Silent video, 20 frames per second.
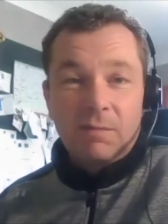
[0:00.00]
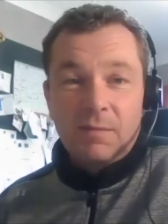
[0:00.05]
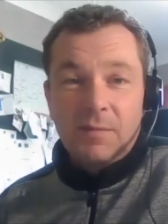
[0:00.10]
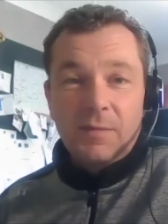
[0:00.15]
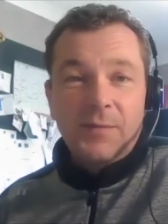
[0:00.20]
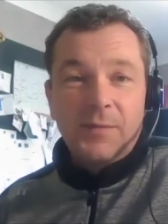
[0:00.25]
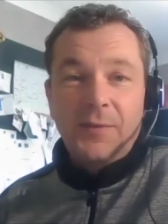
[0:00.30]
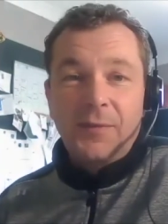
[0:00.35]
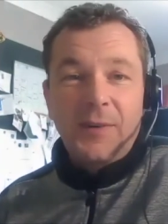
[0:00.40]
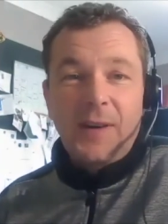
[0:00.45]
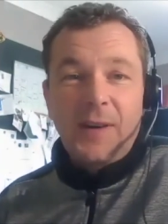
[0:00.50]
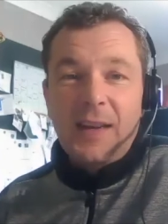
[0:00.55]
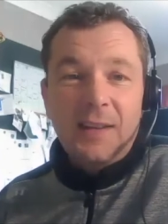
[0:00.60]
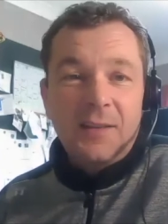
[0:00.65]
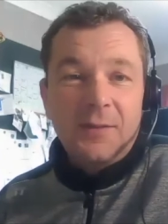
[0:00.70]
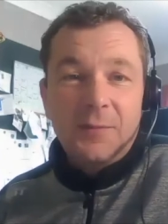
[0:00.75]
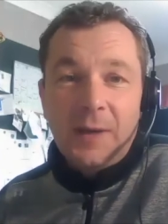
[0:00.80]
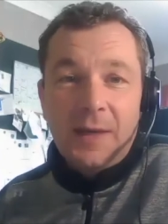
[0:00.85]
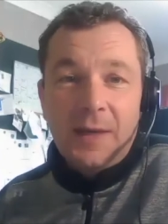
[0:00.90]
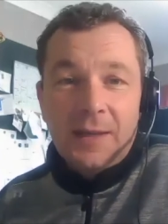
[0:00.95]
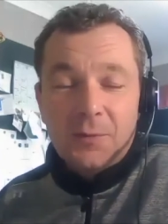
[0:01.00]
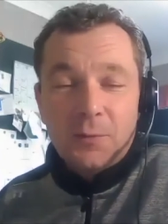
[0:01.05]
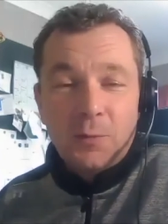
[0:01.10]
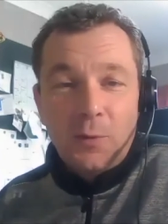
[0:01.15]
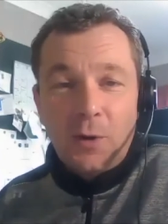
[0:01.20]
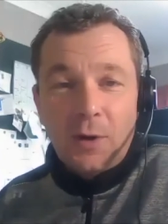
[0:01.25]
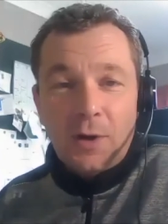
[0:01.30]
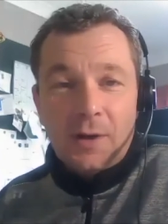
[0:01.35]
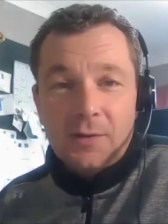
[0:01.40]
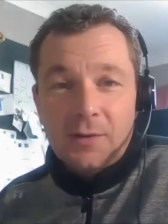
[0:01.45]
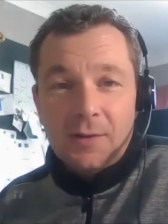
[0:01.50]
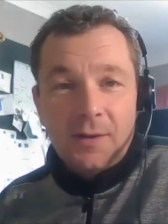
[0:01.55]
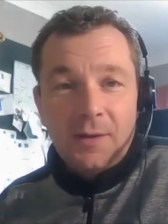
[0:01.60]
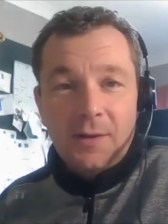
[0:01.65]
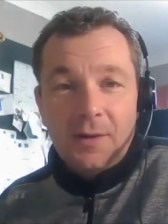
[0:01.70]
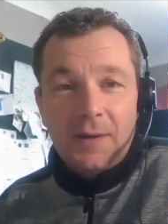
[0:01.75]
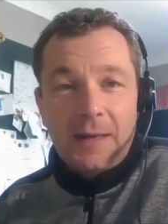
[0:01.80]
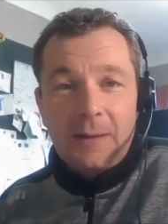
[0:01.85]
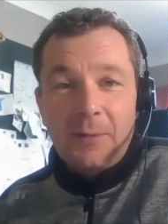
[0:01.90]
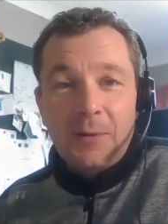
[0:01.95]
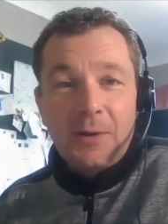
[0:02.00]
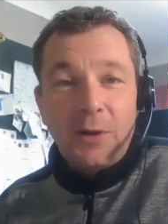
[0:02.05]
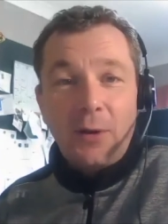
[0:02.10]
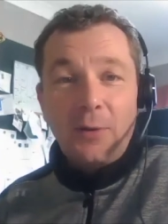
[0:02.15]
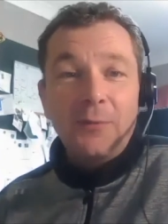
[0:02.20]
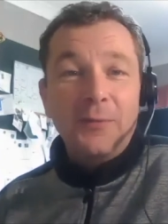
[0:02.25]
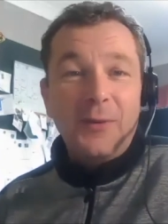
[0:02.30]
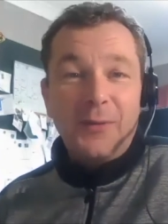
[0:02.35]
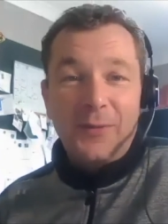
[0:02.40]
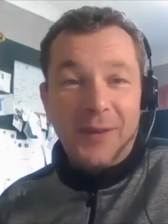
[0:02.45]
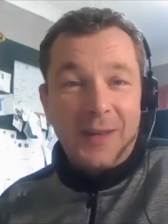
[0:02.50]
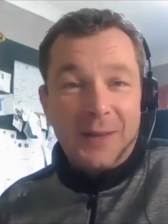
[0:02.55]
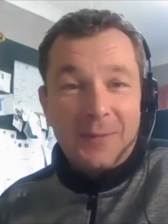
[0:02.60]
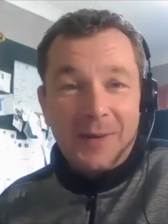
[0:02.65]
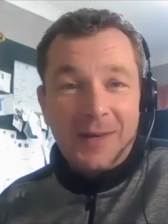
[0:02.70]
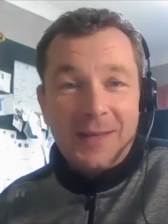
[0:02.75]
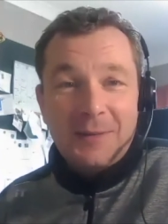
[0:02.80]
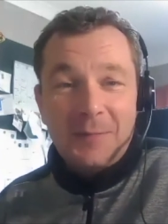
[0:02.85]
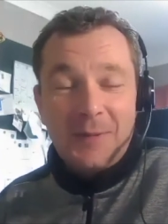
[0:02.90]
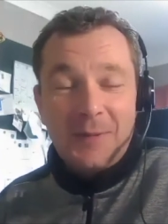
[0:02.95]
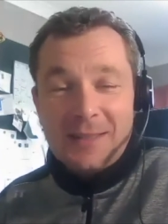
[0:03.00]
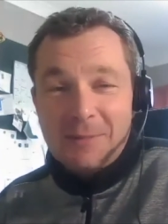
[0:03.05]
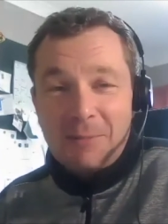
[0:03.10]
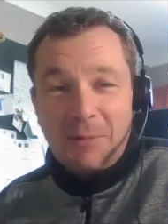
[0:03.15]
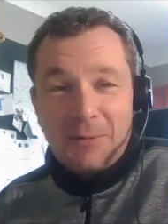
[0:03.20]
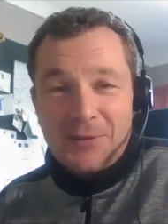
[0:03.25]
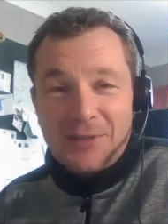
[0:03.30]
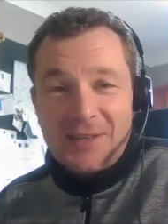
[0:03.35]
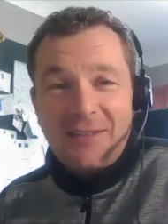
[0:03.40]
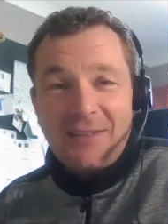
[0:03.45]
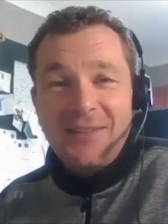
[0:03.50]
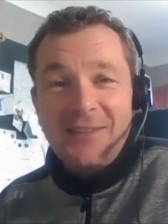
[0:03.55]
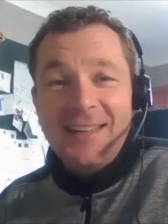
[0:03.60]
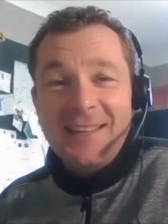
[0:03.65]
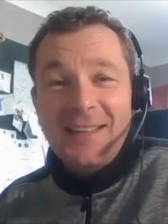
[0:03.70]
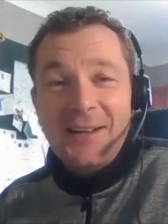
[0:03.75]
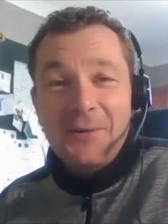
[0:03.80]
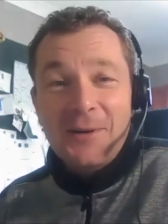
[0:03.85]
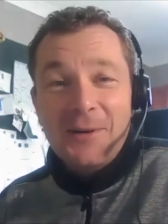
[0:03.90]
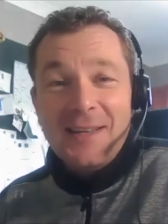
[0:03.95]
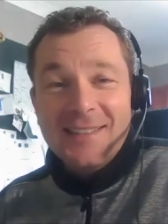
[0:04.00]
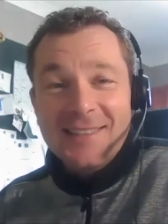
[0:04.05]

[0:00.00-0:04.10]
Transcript: five minutes work. So I'm only on for five minutes, but it's about seven, eight hours.